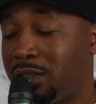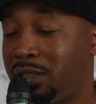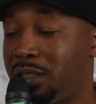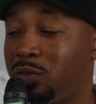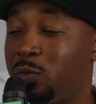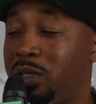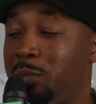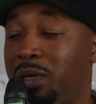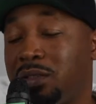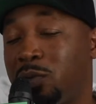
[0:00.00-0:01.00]
it's really
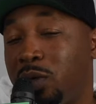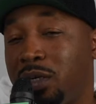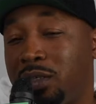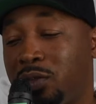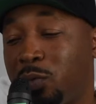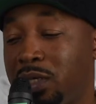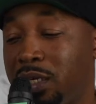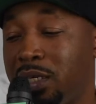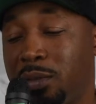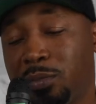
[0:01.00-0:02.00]
based around the
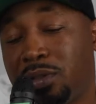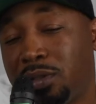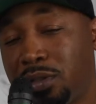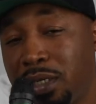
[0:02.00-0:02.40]
three M's.